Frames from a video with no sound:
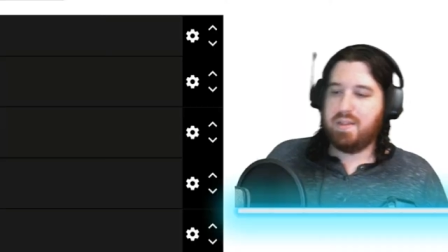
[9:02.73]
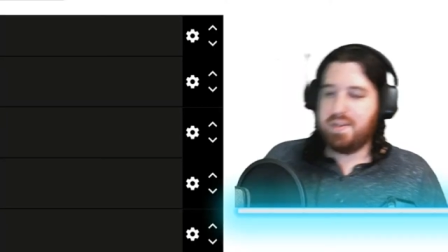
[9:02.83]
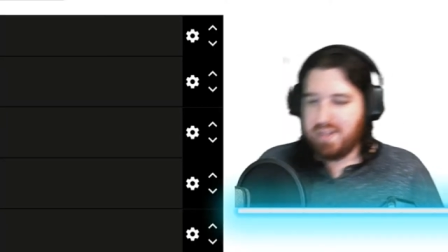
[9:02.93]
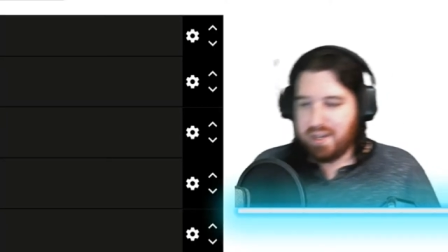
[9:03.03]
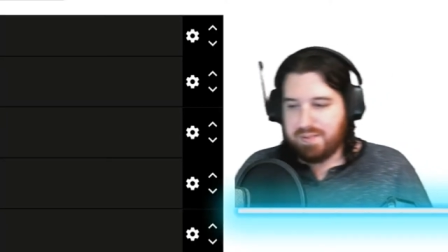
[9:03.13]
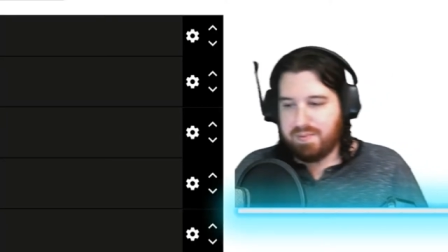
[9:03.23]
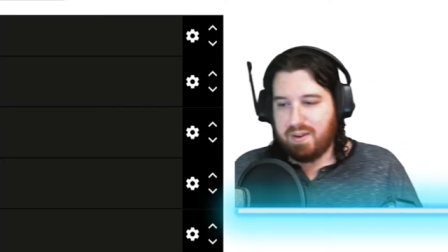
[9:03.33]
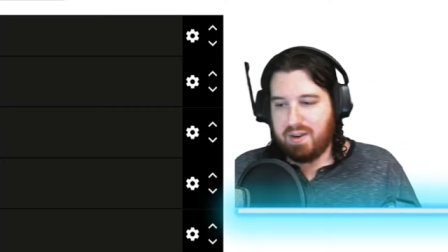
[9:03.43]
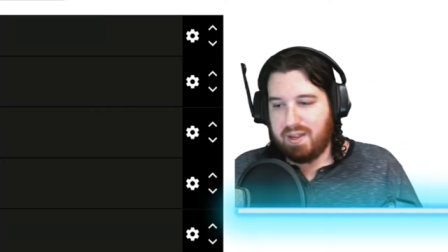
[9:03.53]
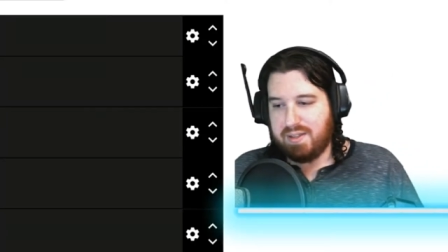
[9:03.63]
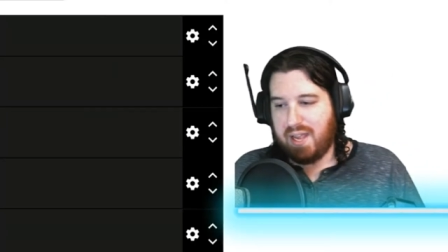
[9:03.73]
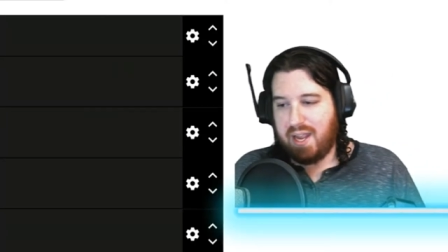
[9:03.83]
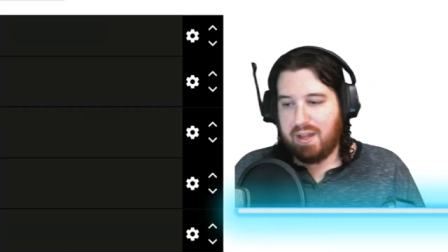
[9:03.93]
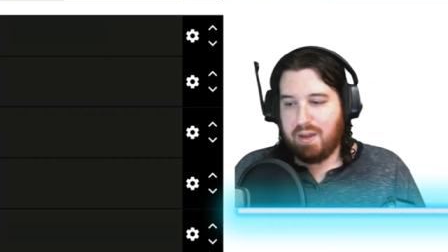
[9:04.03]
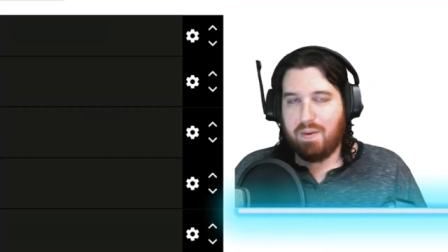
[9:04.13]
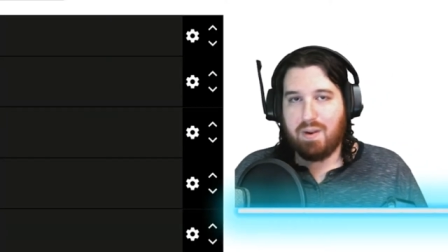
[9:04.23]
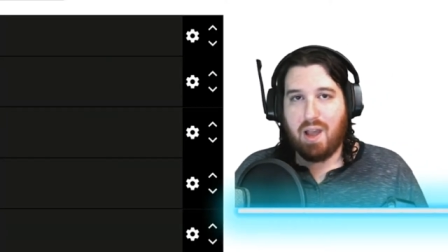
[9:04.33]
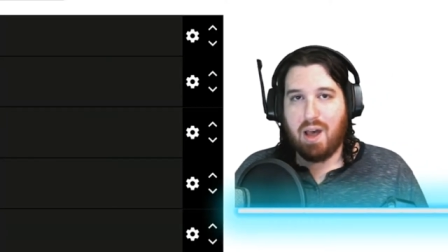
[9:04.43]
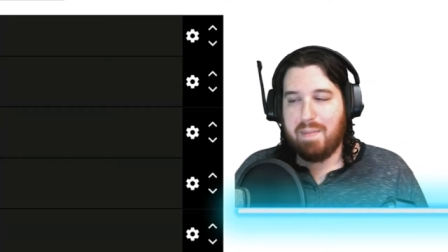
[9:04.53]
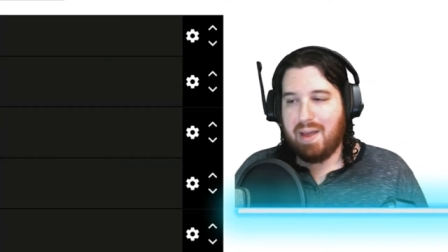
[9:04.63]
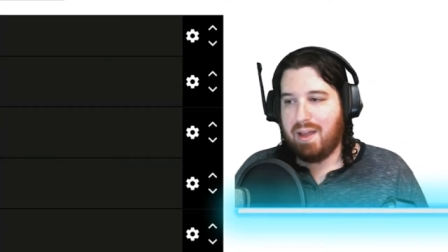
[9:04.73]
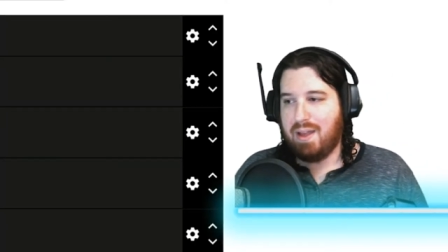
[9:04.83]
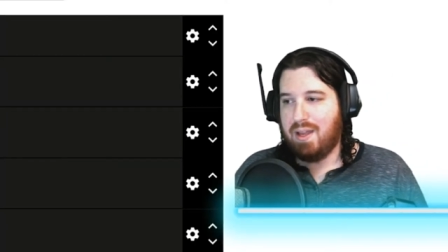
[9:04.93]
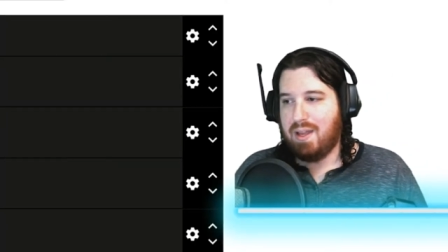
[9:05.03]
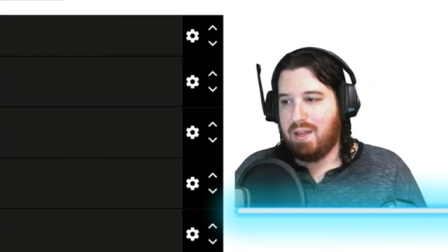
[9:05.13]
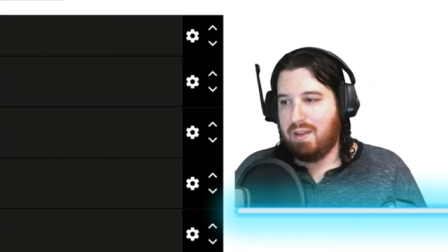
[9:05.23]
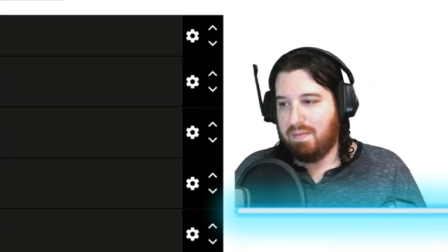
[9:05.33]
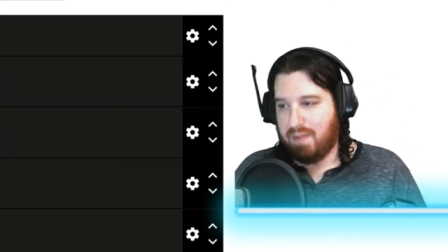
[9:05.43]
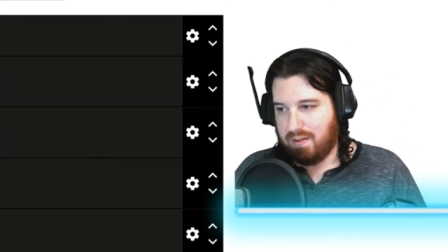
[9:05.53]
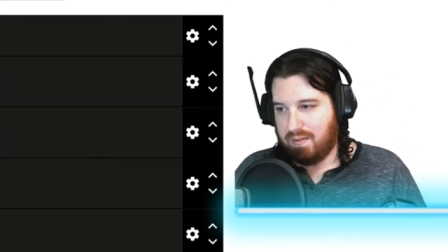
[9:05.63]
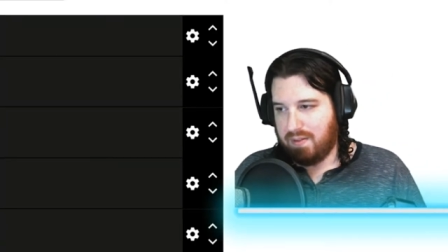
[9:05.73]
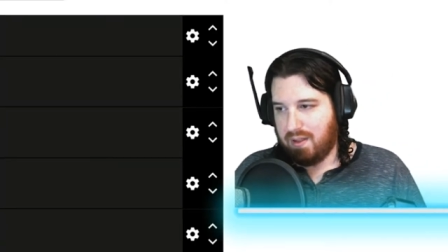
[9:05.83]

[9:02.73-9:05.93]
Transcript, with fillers: This next one is Halo Combat Evolved.